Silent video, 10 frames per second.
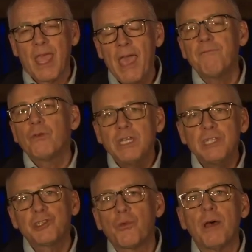Every
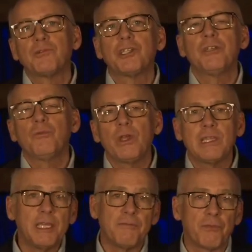disruption we
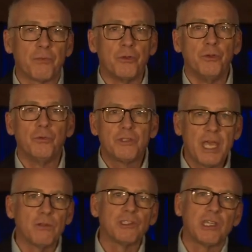live through
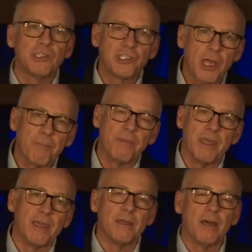tells us
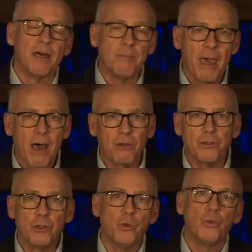something
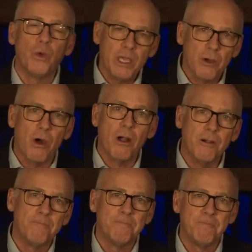about who we
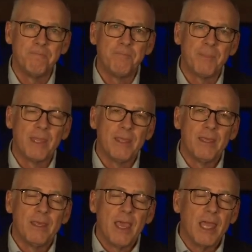are,
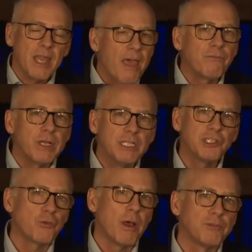and every
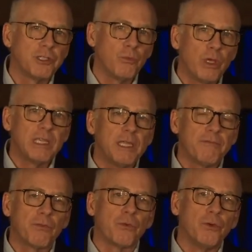disruption we
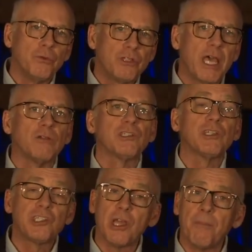live through tells
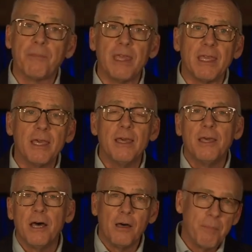us something
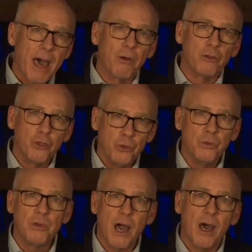about
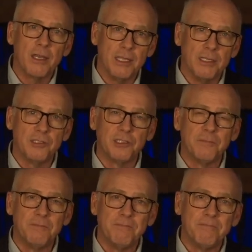who God is.